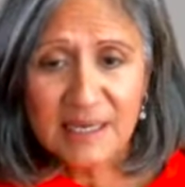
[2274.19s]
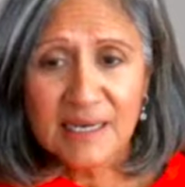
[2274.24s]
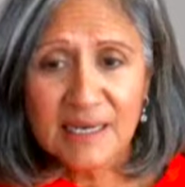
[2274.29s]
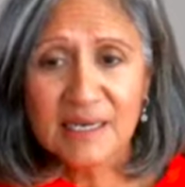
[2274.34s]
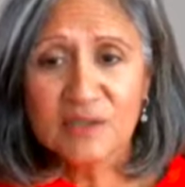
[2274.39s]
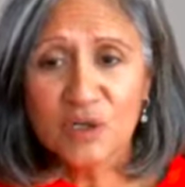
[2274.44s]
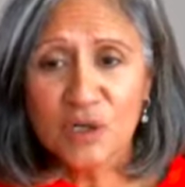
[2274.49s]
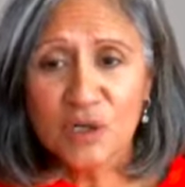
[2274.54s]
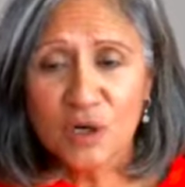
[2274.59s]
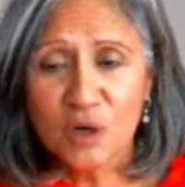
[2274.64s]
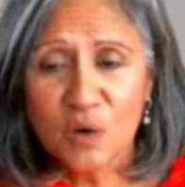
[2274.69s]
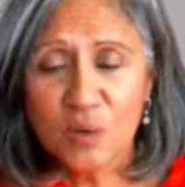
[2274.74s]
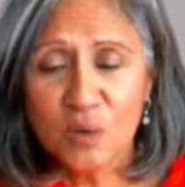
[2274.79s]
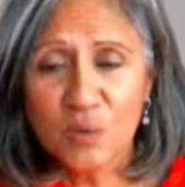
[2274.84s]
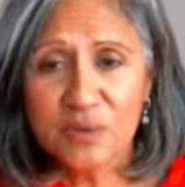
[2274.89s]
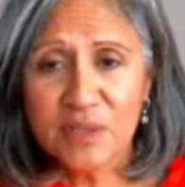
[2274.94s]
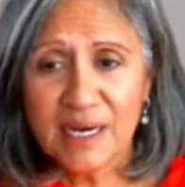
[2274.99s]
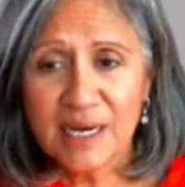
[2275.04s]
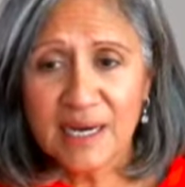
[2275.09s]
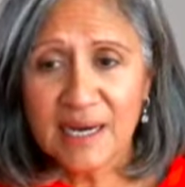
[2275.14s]
and know
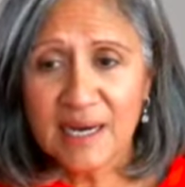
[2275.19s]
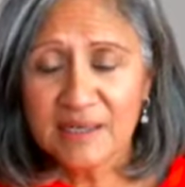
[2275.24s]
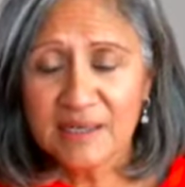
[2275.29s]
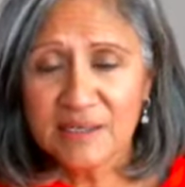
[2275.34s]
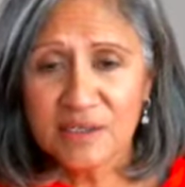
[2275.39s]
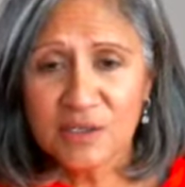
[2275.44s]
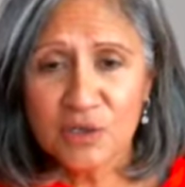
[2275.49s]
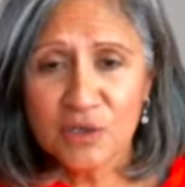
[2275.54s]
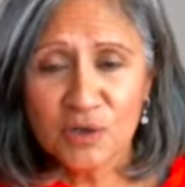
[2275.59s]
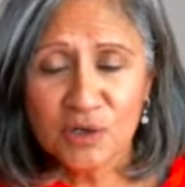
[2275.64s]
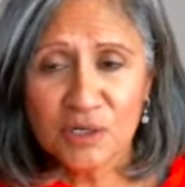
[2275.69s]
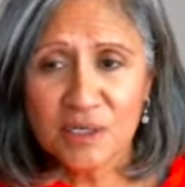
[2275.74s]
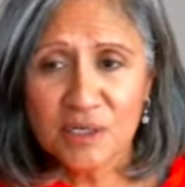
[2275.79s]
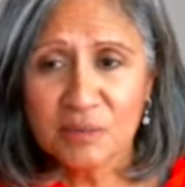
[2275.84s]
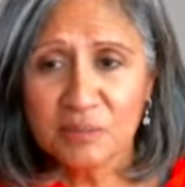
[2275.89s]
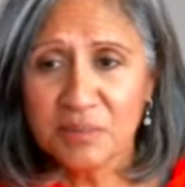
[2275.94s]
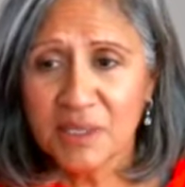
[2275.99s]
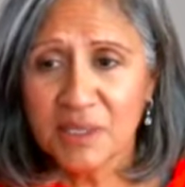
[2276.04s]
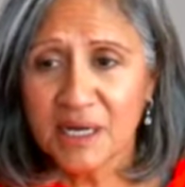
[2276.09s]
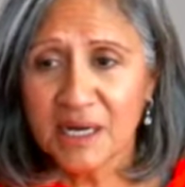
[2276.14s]
that you're
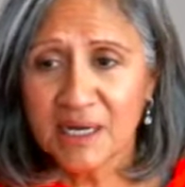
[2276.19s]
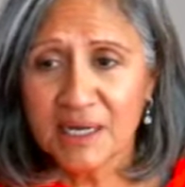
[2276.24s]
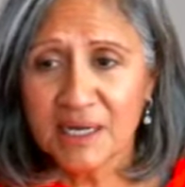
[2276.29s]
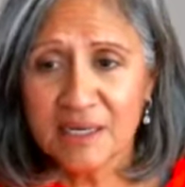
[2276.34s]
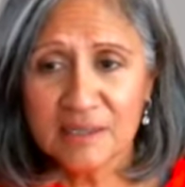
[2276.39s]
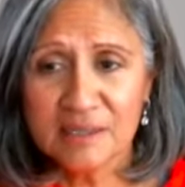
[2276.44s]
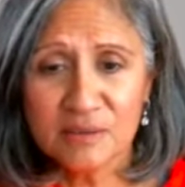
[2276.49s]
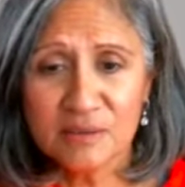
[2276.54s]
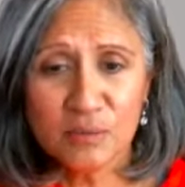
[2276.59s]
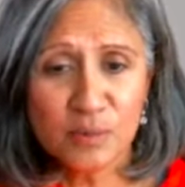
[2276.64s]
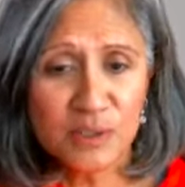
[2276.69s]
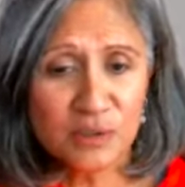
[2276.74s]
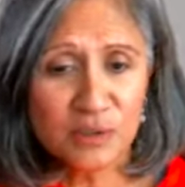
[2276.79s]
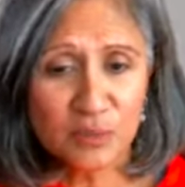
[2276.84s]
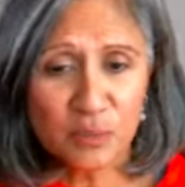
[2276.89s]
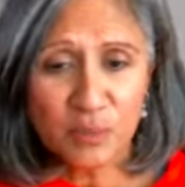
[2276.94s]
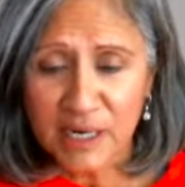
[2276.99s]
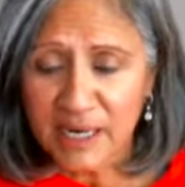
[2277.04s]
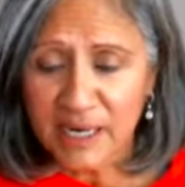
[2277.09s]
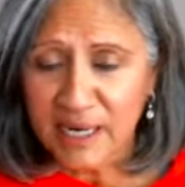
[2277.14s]
compliant with
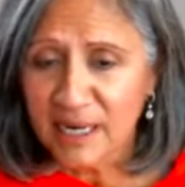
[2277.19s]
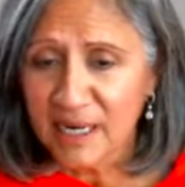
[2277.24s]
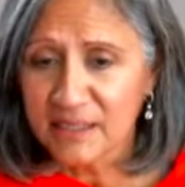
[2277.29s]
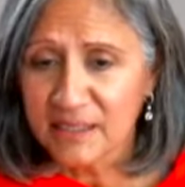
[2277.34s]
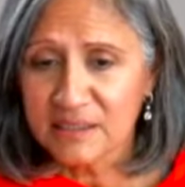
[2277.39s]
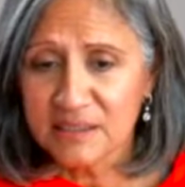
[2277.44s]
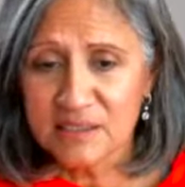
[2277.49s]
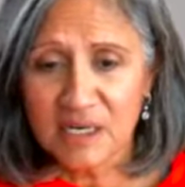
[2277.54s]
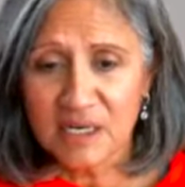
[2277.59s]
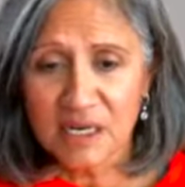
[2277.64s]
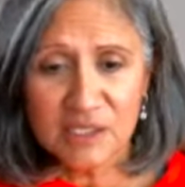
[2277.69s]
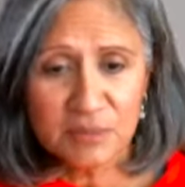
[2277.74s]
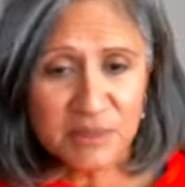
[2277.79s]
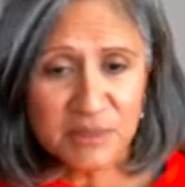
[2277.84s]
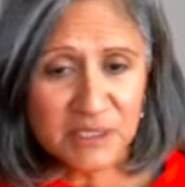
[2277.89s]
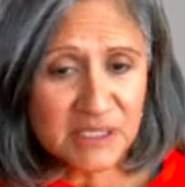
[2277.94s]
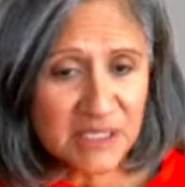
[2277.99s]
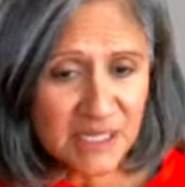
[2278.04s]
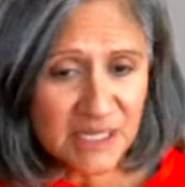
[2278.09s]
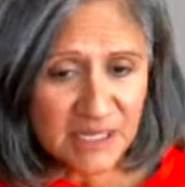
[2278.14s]
reg
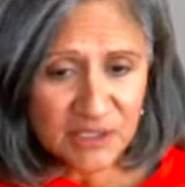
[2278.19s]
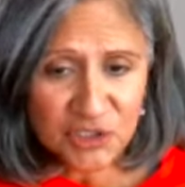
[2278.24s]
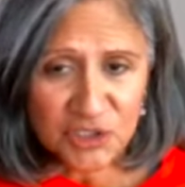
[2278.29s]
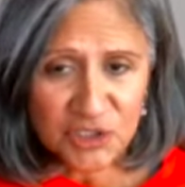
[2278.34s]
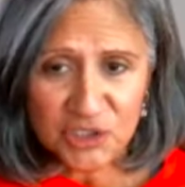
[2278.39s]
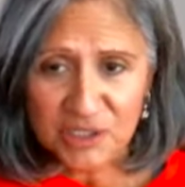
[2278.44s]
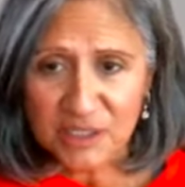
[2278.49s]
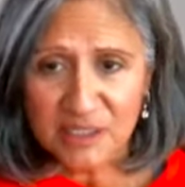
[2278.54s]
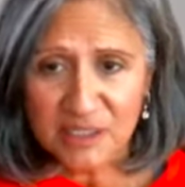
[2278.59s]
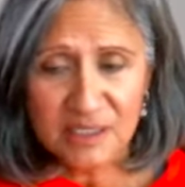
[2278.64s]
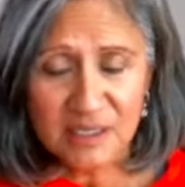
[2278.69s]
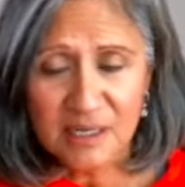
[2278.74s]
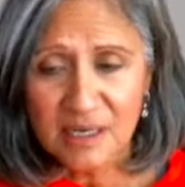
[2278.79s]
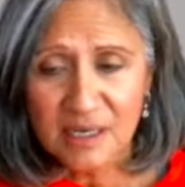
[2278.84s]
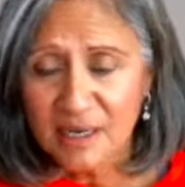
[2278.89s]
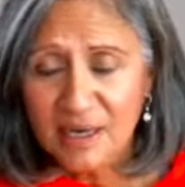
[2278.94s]
documentation.